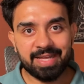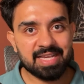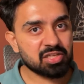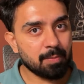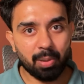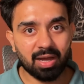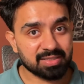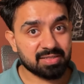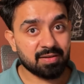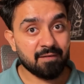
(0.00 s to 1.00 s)
Test
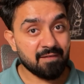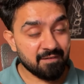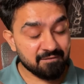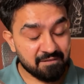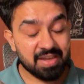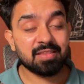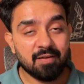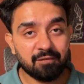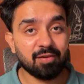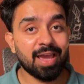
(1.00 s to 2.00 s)
passed
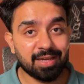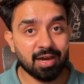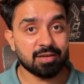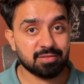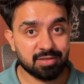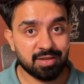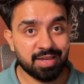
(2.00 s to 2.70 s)
with flying colors.